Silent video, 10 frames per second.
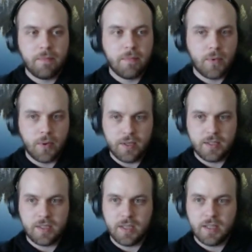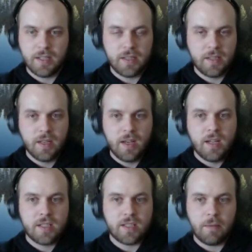or it's
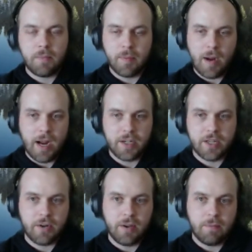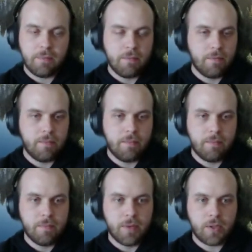some proprietary
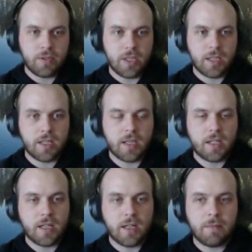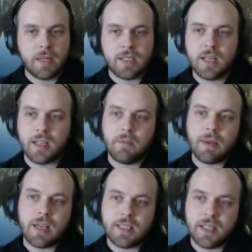bullshit that basically
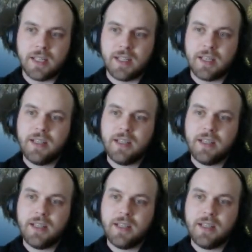makes it